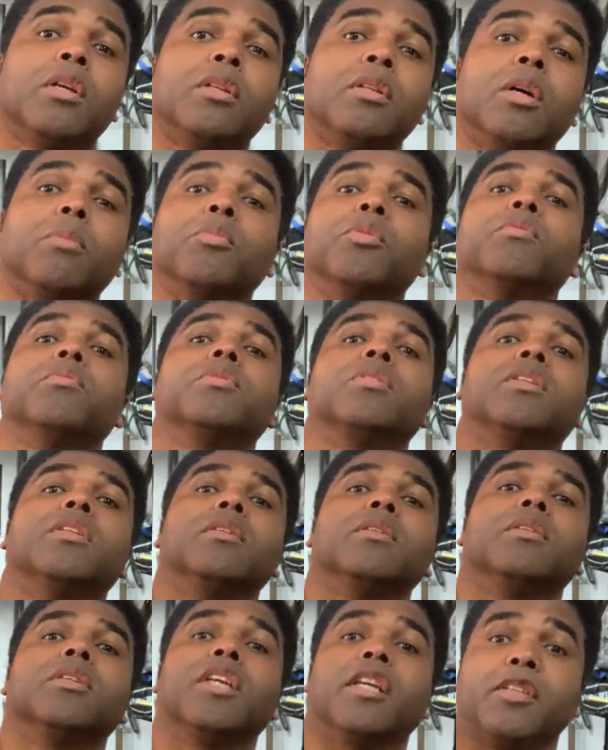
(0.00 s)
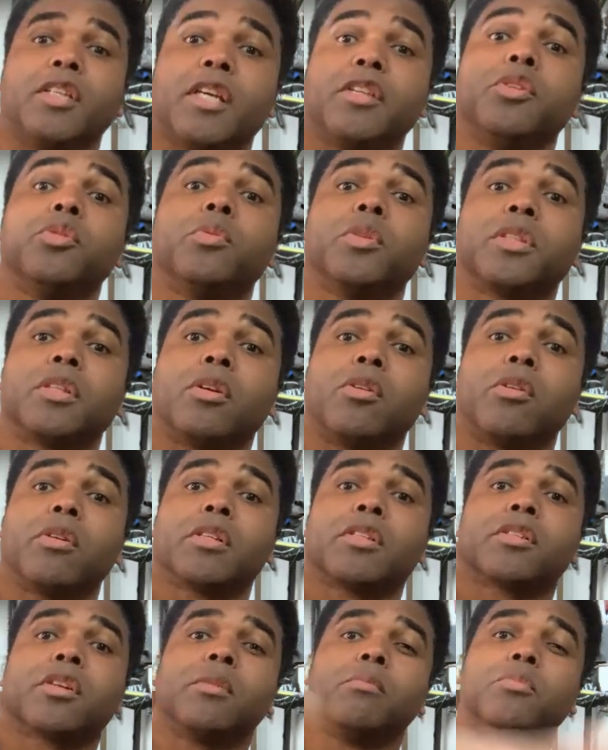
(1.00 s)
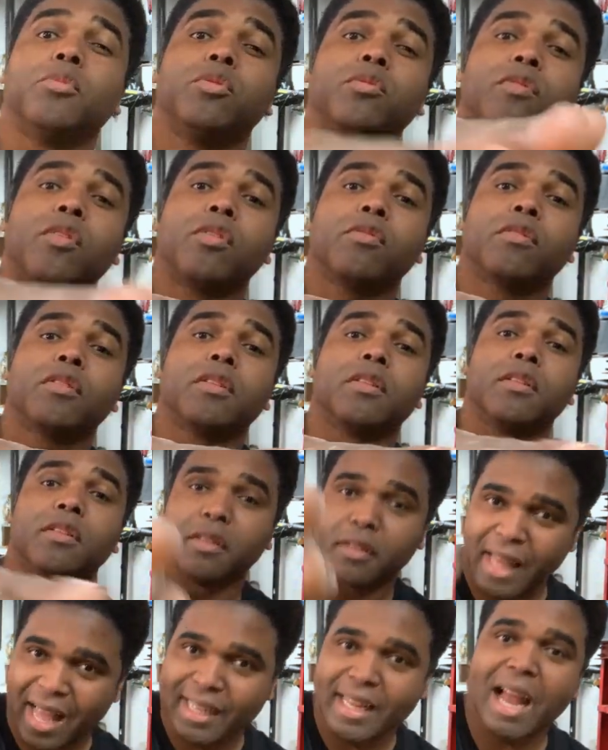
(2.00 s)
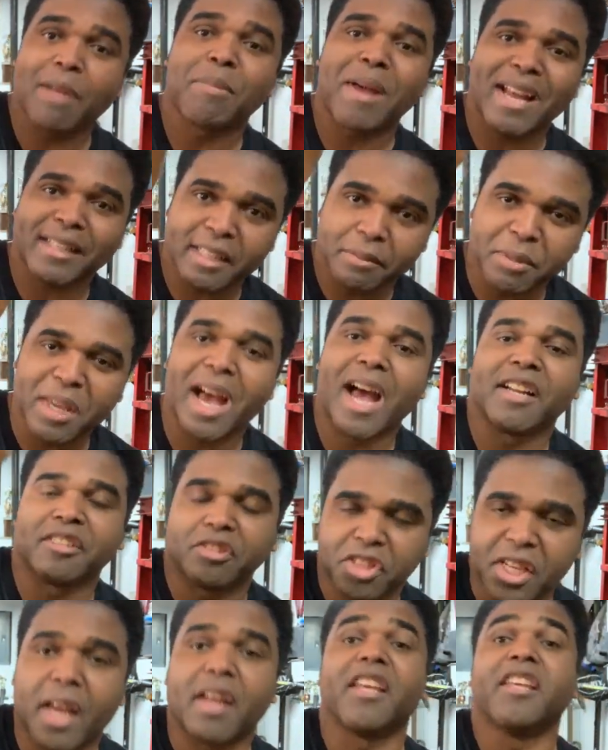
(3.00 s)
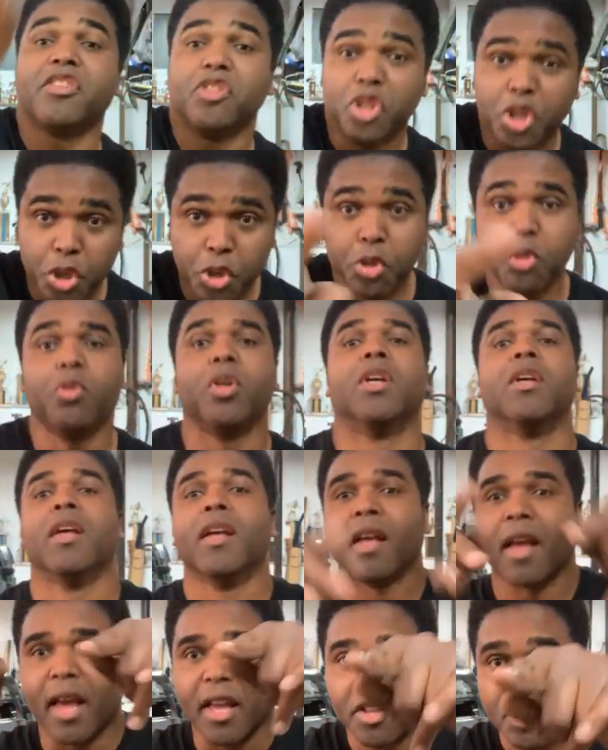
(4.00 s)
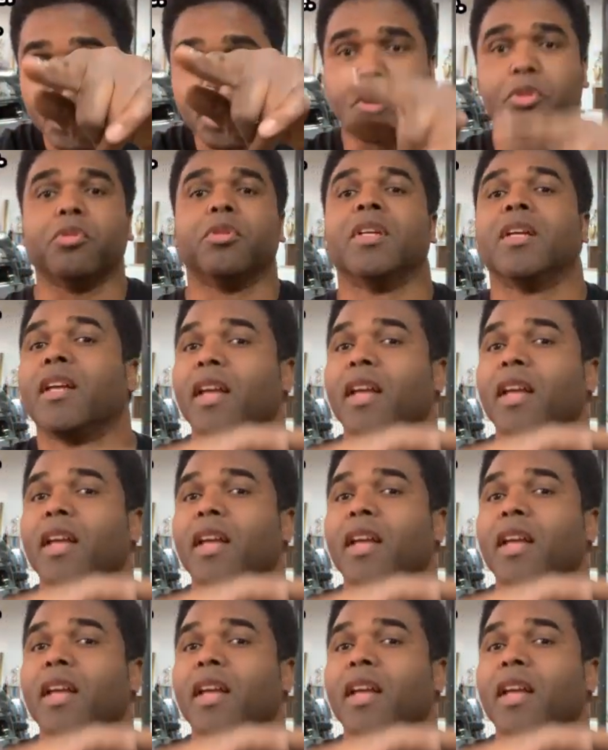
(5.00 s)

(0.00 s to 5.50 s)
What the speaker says: you with the orange shirt, move over. That guy back there behind you. Yeah, you and you.